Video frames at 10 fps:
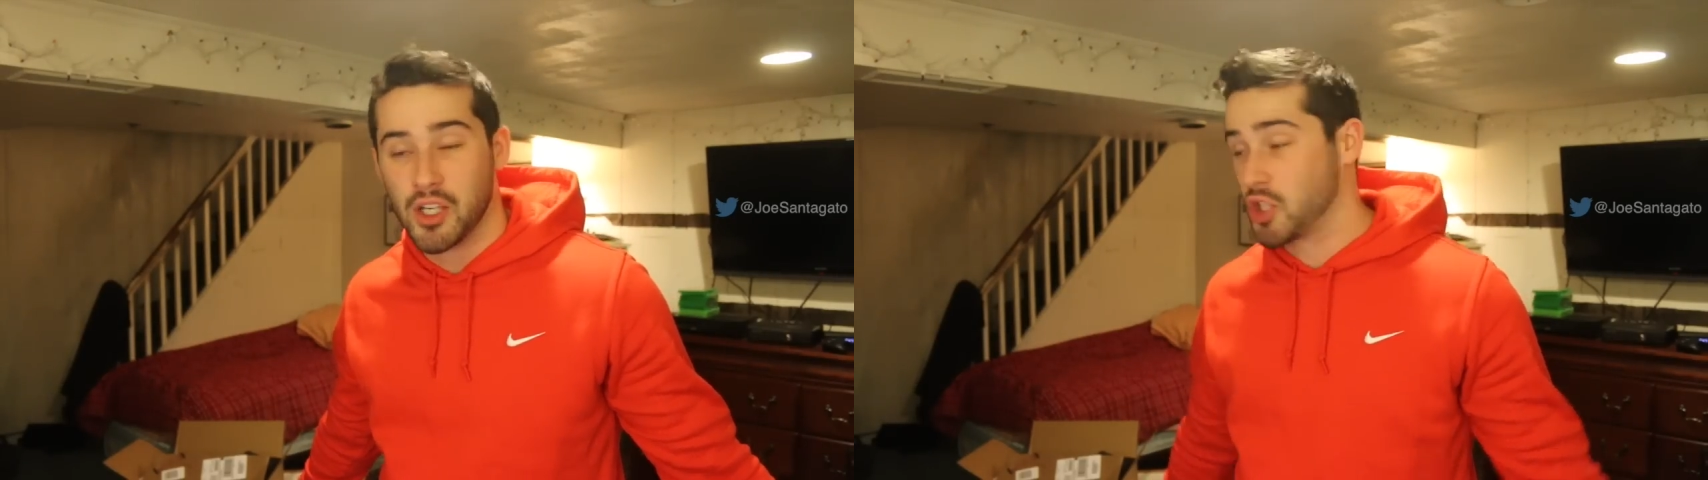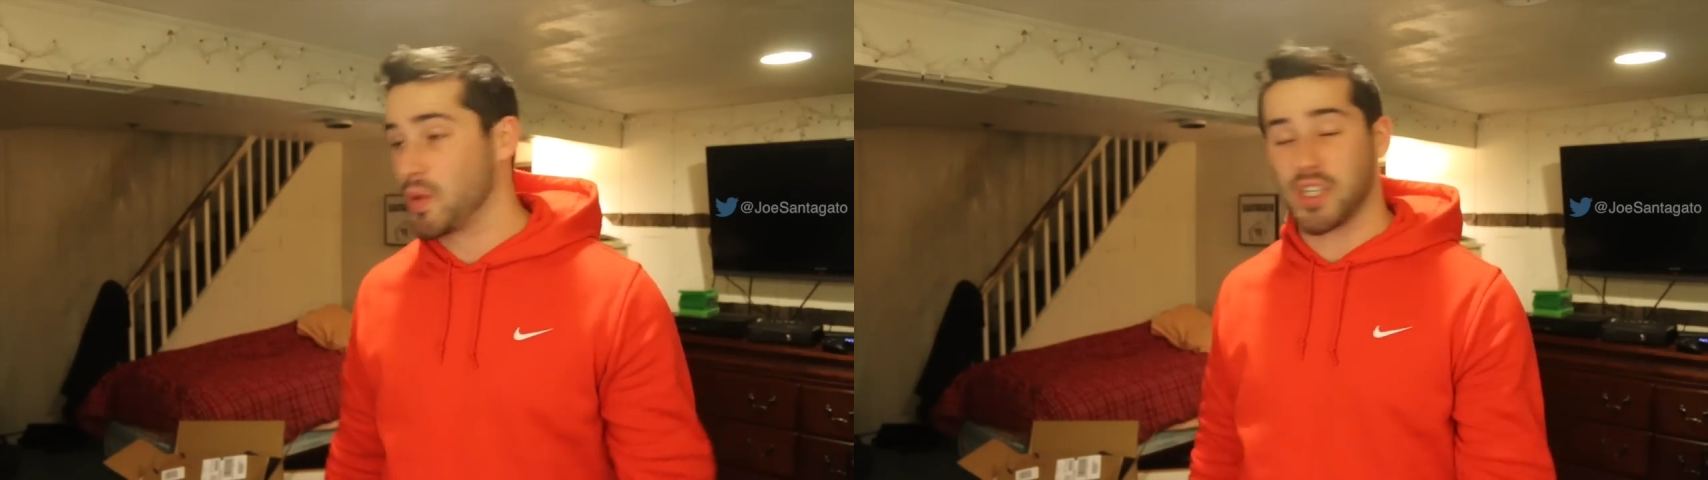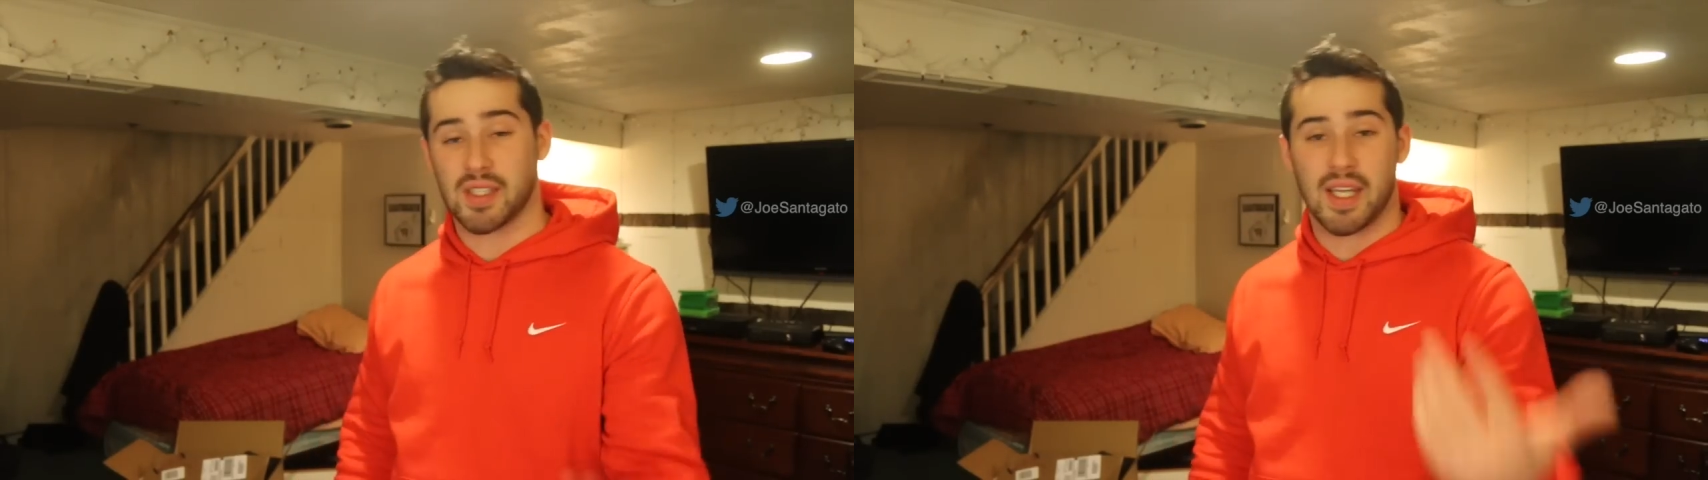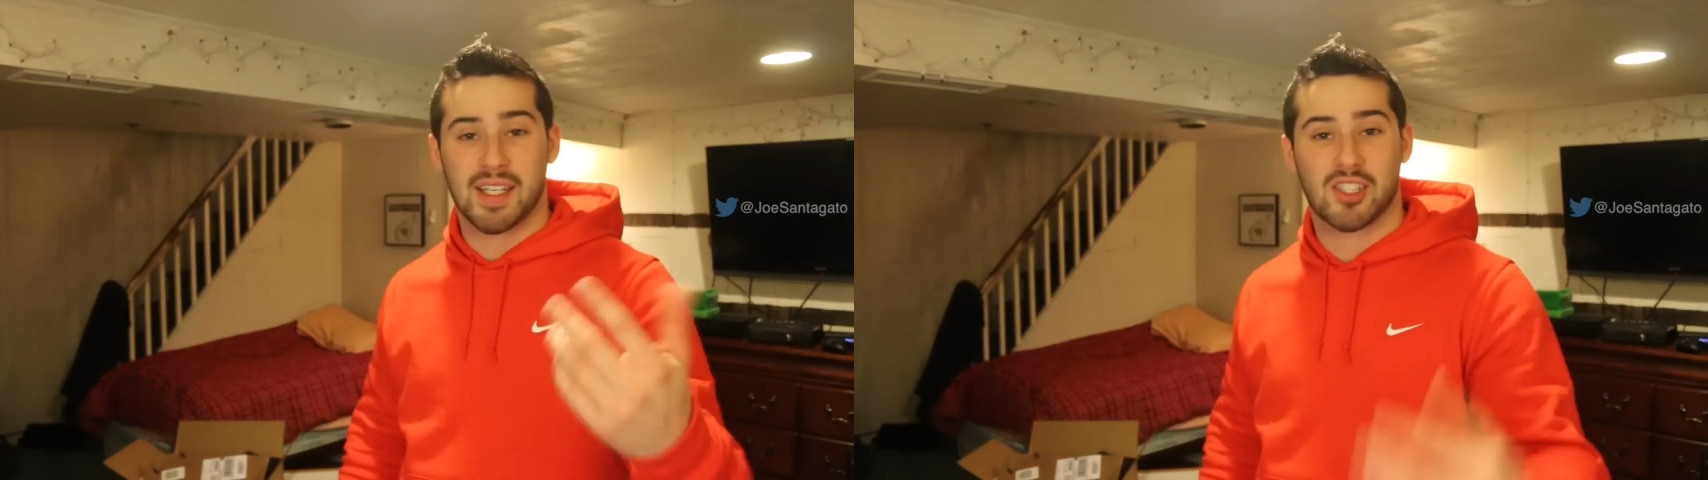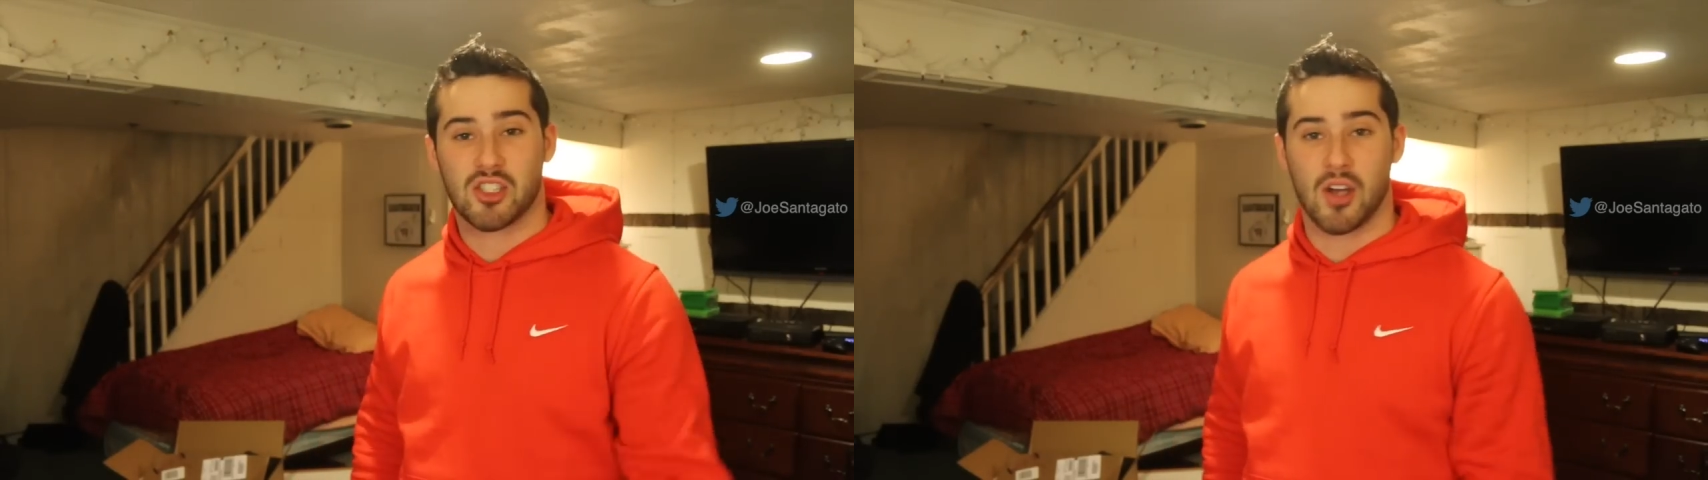Should we just let
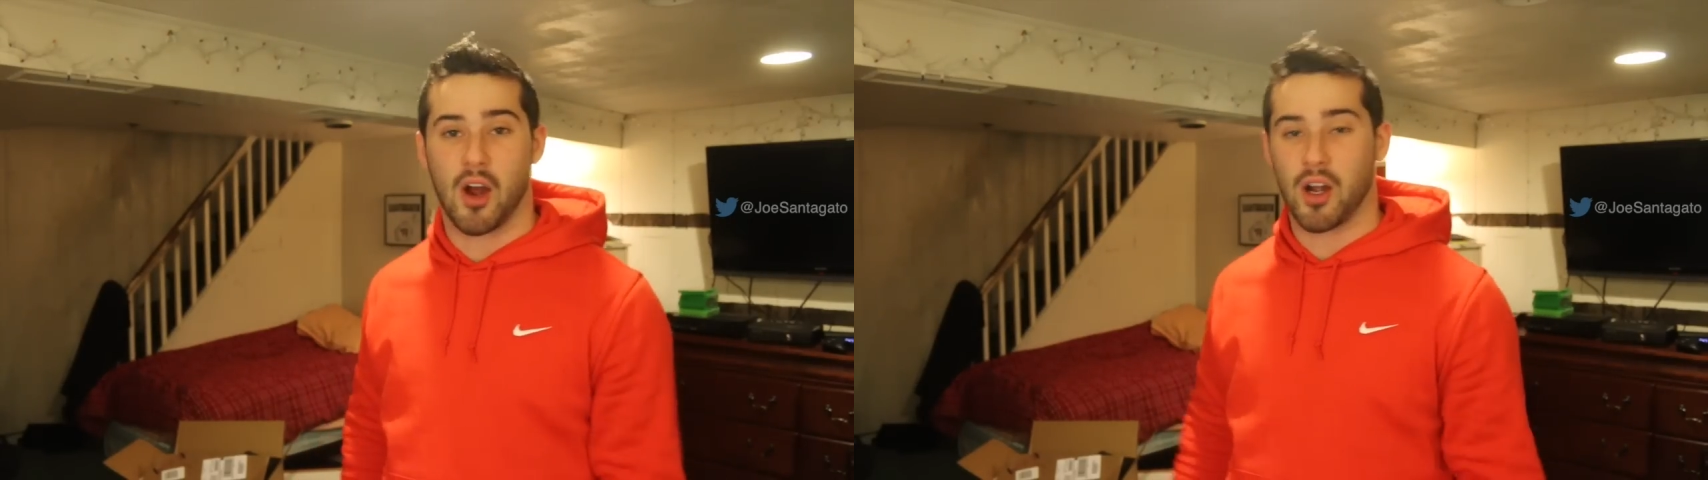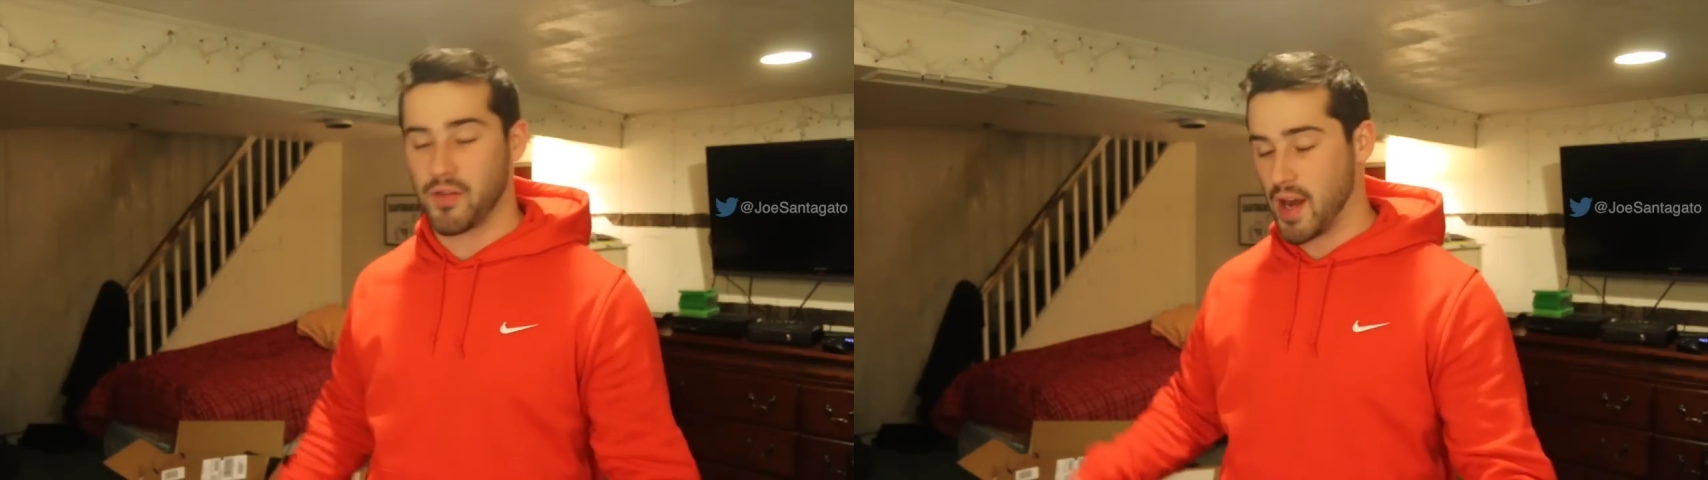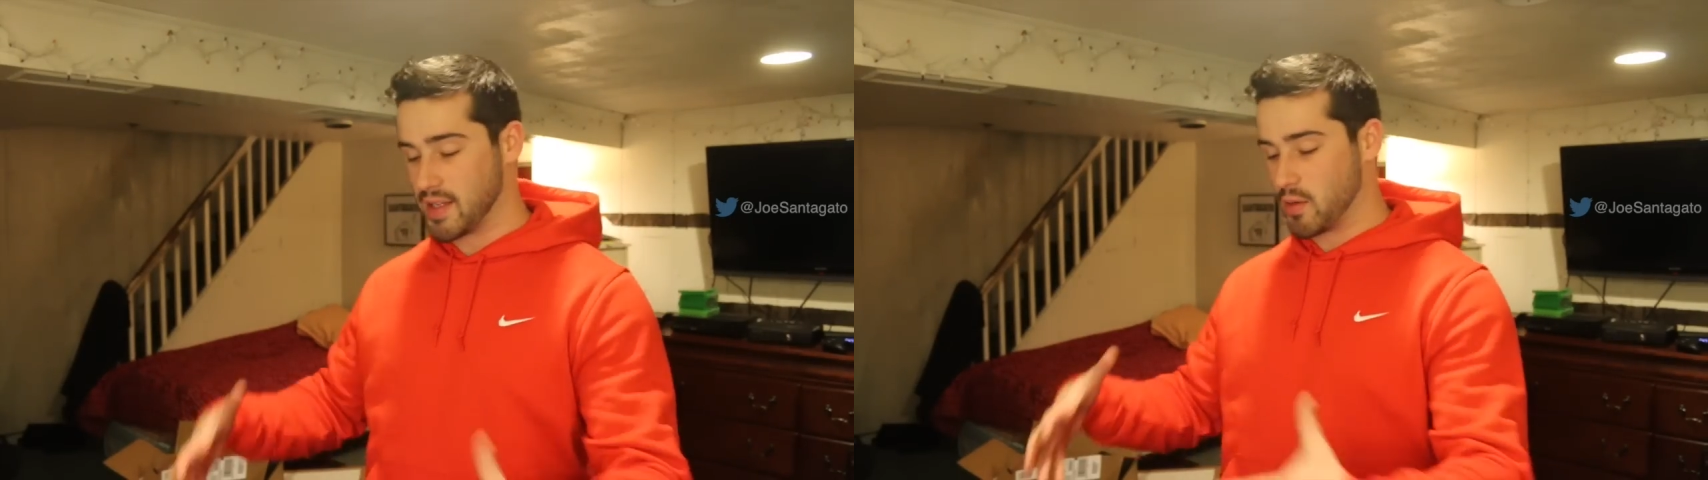it starve and